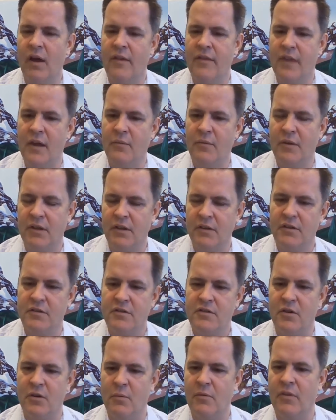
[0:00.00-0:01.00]
and then we can
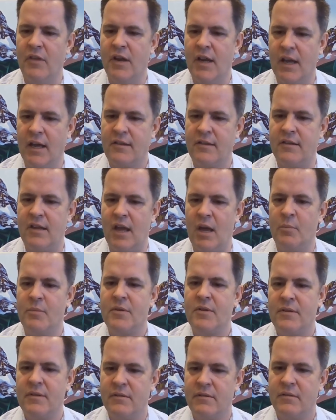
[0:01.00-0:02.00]
determine the next
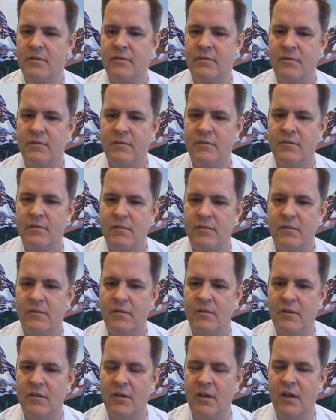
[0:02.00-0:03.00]
steps
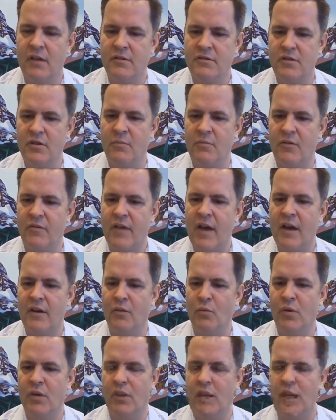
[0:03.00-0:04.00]
in terms of how to
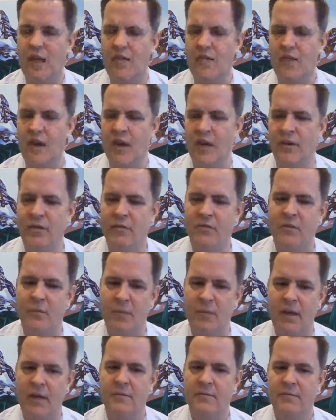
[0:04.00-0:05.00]
realize value from
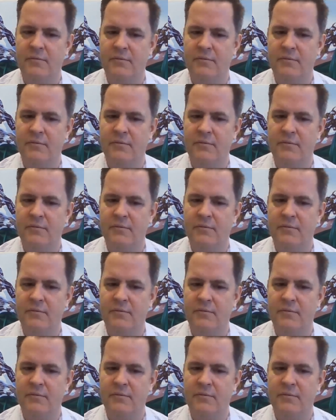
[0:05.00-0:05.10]
that.